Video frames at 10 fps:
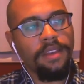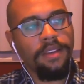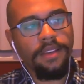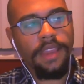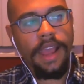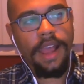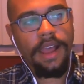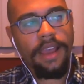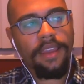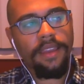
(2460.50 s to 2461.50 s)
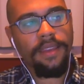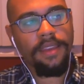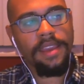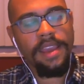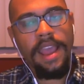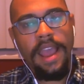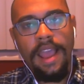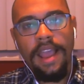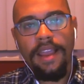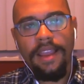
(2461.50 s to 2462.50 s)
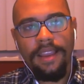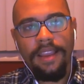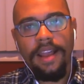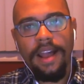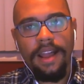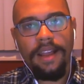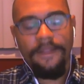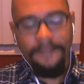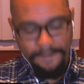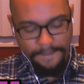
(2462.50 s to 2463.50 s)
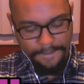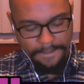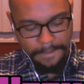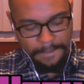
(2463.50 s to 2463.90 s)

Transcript: The person shown says nothing.